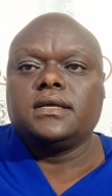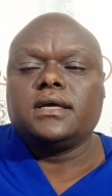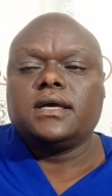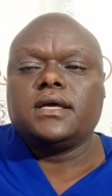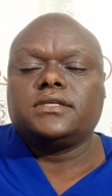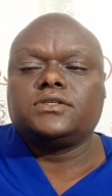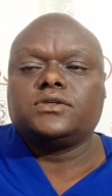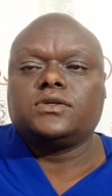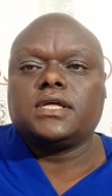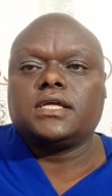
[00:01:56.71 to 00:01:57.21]
uh,
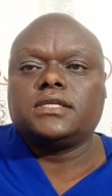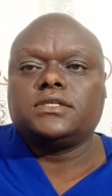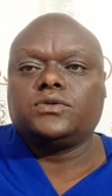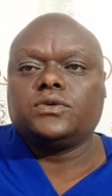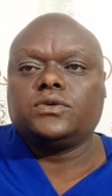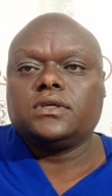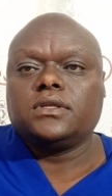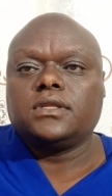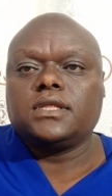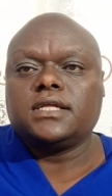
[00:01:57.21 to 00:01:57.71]
so that you
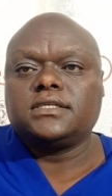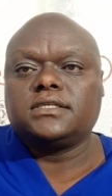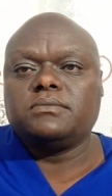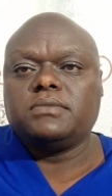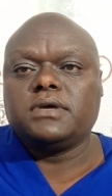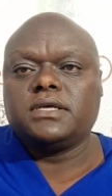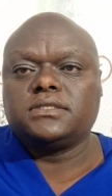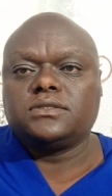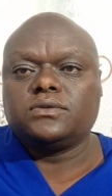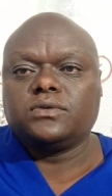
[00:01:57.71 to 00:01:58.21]
get that's the
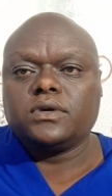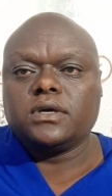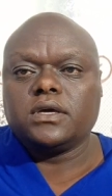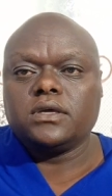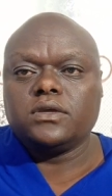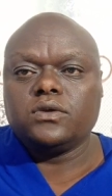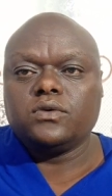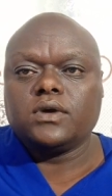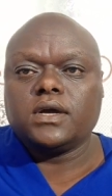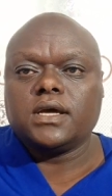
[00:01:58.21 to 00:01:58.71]
best way
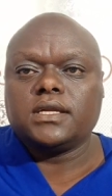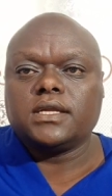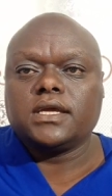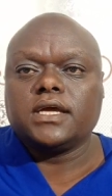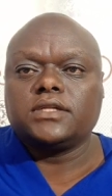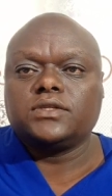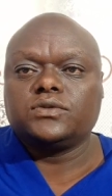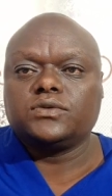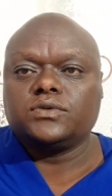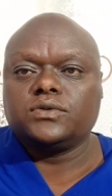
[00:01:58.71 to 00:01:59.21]
you can
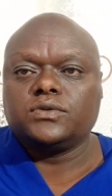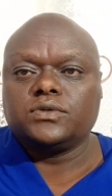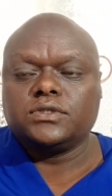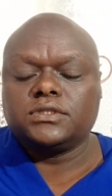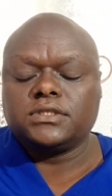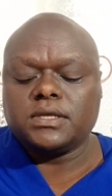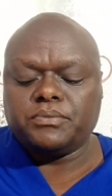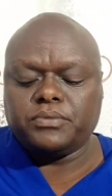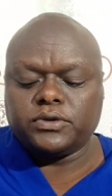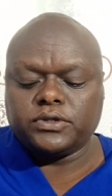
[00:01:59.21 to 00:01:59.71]
get to
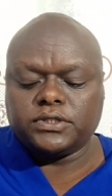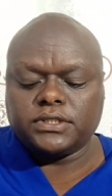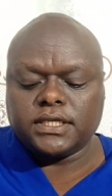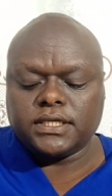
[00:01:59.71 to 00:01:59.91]
support